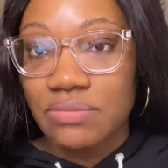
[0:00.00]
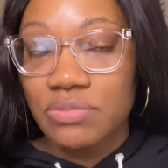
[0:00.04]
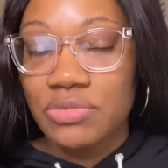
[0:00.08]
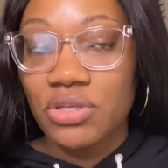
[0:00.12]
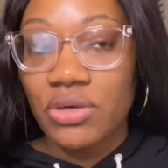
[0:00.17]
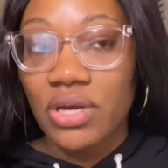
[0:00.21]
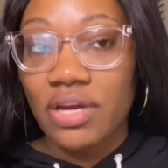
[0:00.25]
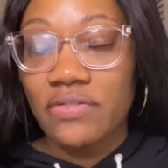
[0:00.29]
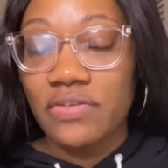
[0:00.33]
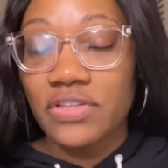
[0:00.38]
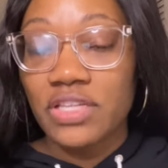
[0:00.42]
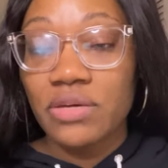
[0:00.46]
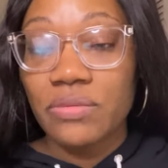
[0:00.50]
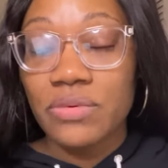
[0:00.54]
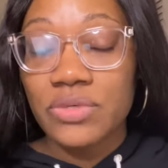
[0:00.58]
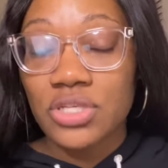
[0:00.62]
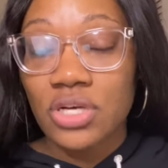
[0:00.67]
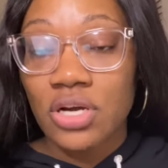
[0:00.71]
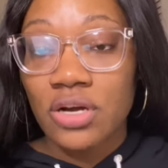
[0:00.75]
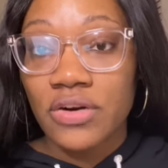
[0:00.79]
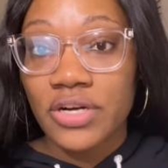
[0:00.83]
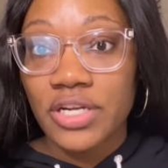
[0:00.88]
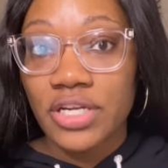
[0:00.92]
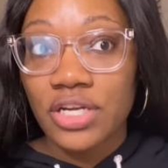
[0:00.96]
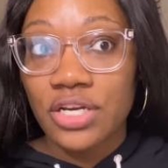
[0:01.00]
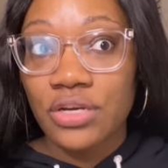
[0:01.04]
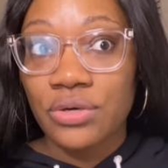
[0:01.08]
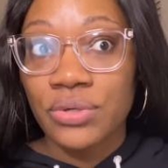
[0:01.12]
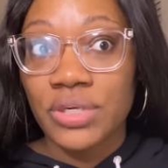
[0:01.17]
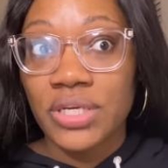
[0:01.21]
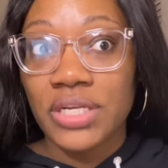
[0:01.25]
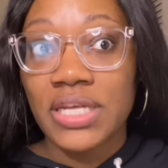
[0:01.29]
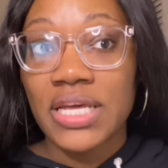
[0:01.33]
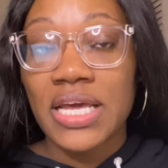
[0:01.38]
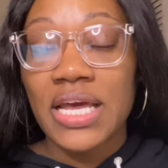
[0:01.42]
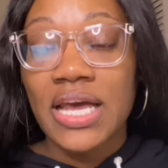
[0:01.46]
So everything was already
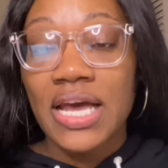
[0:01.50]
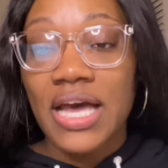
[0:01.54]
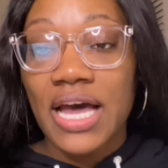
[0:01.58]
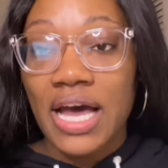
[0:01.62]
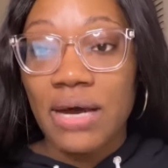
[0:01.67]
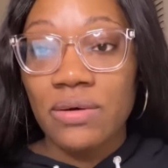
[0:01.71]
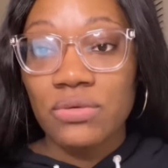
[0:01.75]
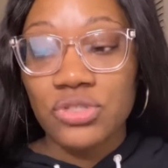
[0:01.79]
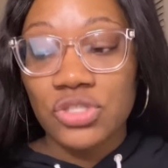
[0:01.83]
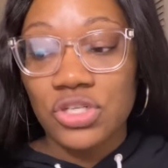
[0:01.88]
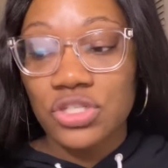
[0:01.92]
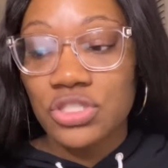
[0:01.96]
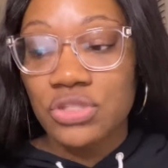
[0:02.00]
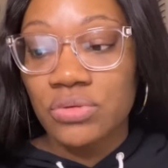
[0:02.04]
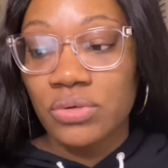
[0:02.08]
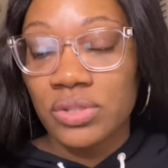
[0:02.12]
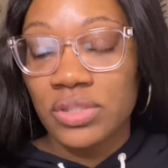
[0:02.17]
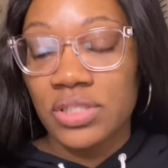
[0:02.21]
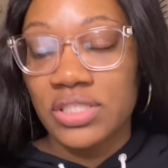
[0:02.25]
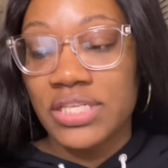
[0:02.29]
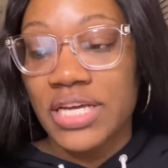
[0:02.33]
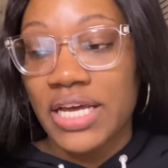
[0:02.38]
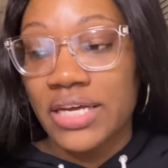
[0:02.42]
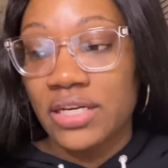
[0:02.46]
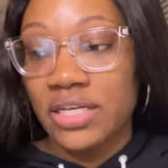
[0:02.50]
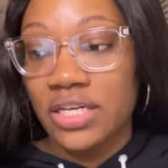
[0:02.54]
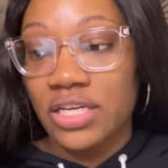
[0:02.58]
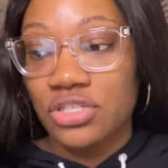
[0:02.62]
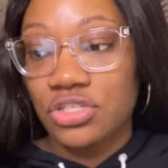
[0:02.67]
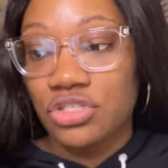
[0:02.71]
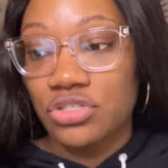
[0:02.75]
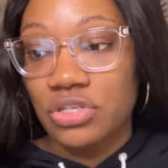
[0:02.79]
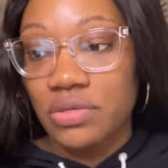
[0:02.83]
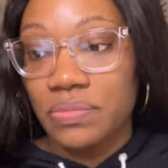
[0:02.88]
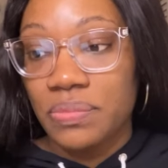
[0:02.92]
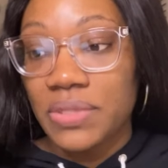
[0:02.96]
coded. I was just doing the data
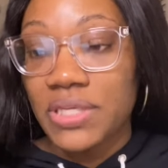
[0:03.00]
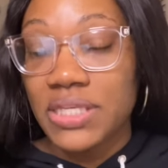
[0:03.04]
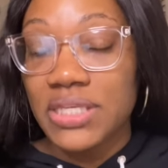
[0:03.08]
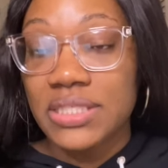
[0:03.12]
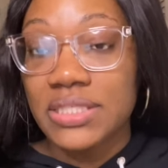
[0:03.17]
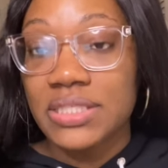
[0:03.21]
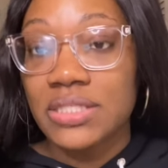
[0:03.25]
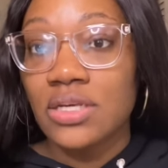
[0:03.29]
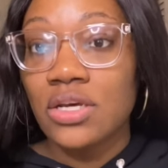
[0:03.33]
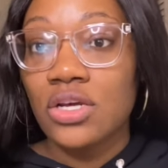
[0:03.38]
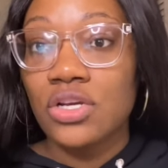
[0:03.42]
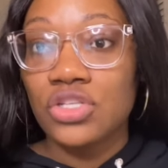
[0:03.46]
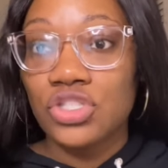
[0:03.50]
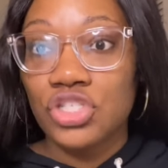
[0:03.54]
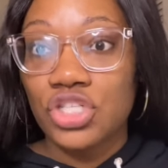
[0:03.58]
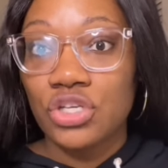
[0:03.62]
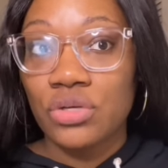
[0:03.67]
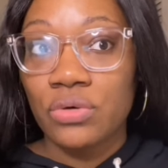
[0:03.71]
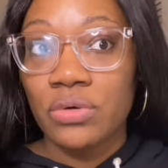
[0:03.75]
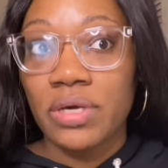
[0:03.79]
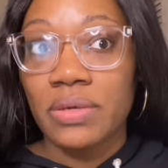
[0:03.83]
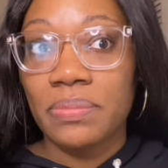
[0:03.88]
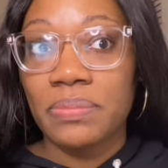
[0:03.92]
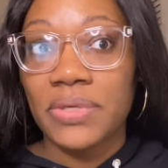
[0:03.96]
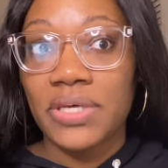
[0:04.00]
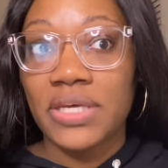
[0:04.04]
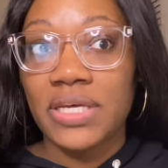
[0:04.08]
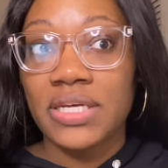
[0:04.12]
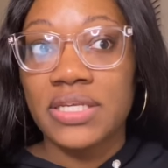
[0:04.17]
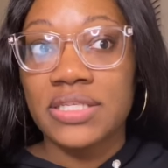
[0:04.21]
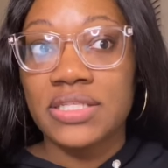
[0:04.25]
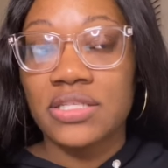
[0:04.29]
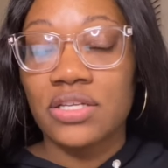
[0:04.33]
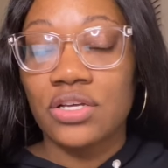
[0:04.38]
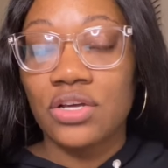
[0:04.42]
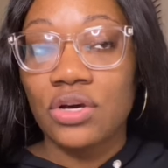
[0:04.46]
entry piece to it
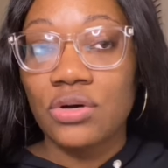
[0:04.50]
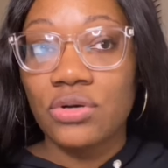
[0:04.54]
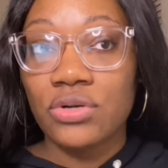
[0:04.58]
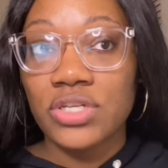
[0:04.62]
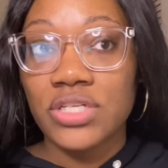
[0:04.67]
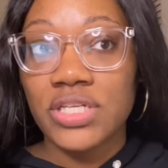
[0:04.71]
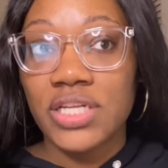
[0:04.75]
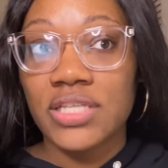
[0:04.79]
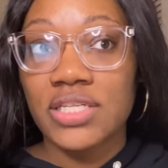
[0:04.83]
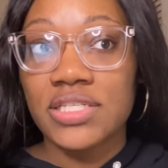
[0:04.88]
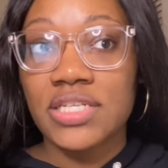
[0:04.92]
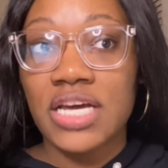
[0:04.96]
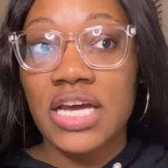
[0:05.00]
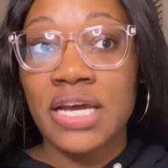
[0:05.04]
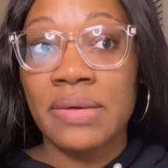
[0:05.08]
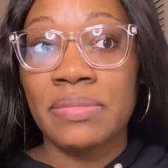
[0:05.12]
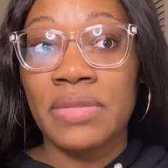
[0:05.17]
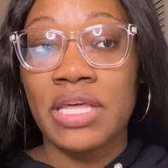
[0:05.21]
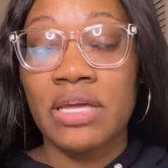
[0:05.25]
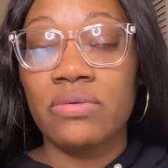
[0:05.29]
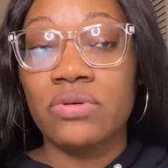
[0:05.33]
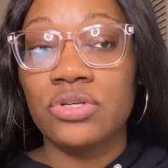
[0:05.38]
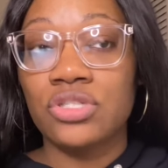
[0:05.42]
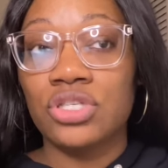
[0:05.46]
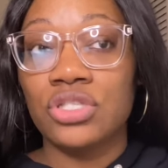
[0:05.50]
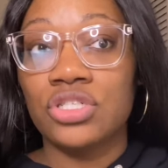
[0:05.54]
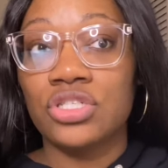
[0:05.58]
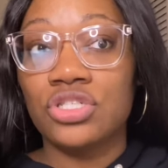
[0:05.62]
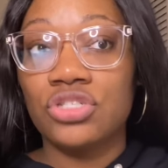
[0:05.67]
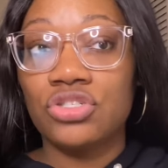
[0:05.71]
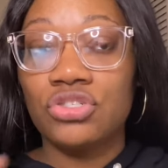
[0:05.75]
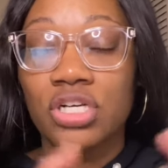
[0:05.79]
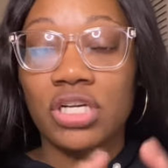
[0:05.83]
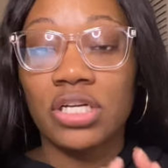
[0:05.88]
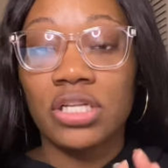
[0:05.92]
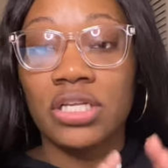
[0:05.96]
because the coders at the time, they were just
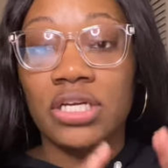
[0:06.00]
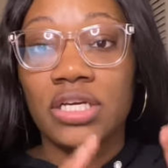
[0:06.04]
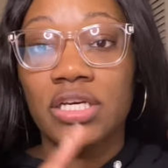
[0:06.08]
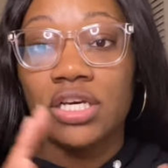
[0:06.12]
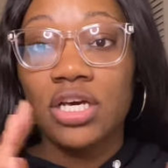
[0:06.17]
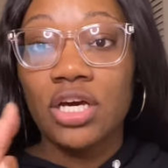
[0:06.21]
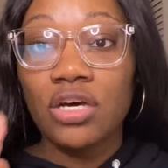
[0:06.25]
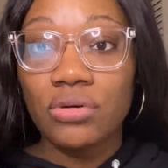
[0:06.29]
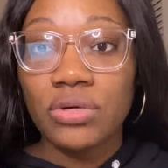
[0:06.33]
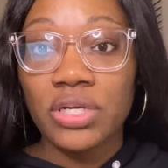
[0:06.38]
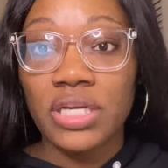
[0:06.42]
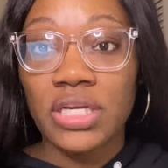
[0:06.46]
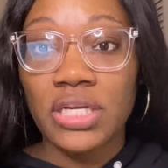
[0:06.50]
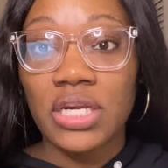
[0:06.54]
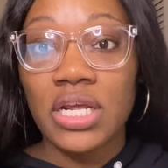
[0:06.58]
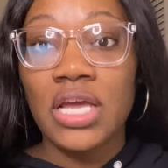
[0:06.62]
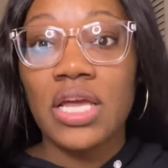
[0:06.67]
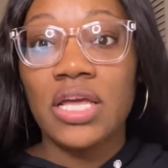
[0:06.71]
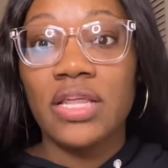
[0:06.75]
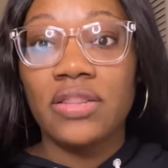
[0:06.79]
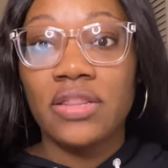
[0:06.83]
strictly coding.